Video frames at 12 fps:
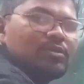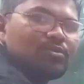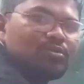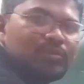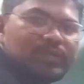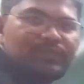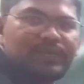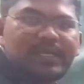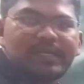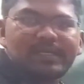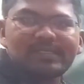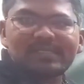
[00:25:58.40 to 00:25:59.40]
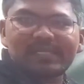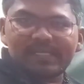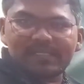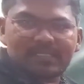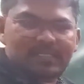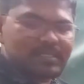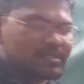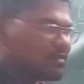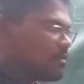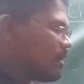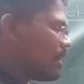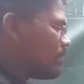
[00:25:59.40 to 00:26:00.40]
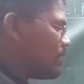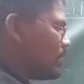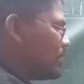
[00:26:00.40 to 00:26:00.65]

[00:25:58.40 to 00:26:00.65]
two different strains of